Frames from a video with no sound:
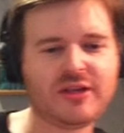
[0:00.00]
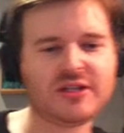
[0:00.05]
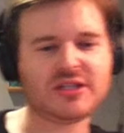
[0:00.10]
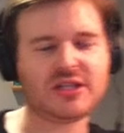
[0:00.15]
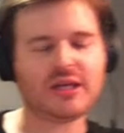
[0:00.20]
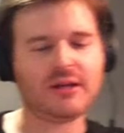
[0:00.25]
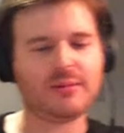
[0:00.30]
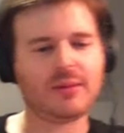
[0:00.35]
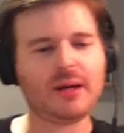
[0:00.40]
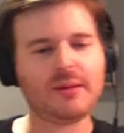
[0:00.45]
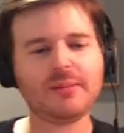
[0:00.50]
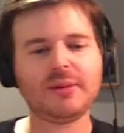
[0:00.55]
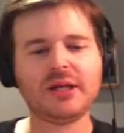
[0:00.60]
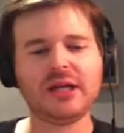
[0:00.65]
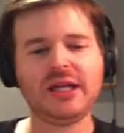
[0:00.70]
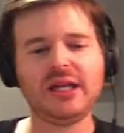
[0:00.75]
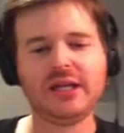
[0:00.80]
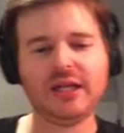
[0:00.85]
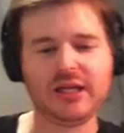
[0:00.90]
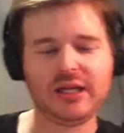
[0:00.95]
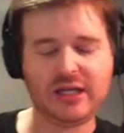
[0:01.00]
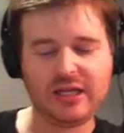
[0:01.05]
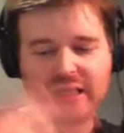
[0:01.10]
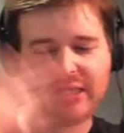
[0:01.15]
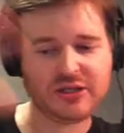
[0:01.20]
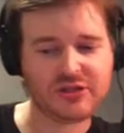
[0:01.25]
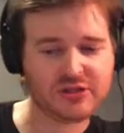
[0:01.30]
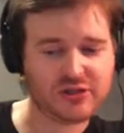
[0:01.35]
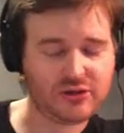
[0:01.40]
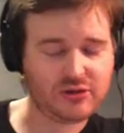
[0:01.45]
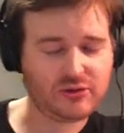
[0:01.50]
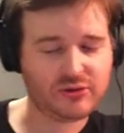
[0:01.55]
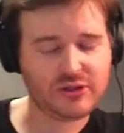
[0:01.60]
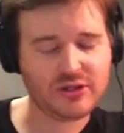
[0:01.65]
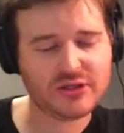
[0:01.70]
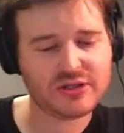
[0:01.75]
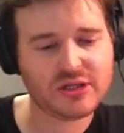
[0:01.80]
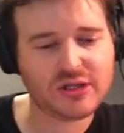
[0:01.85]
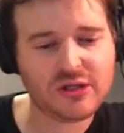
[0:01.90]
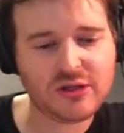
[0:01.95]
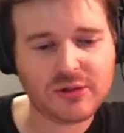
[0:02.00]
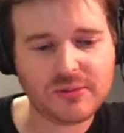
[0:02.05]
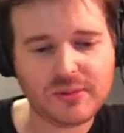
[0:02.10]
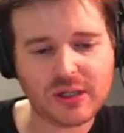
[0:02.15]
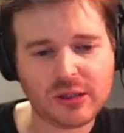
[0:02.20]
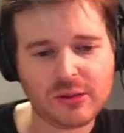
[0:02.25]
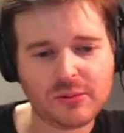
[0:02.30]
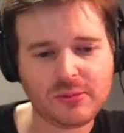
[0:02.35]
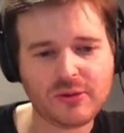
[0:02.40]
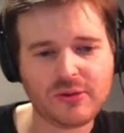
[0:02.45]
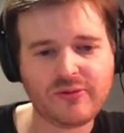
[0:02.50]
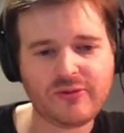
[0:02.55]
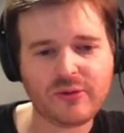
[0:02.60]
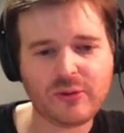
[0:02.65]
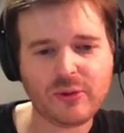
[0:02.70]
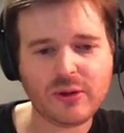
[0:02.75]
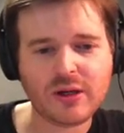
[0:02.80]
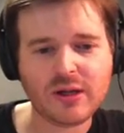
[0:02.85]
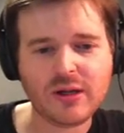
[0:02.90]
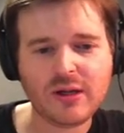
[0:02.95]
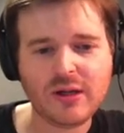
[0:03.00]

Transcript: to come up and hitting it internal using kubectl port forward.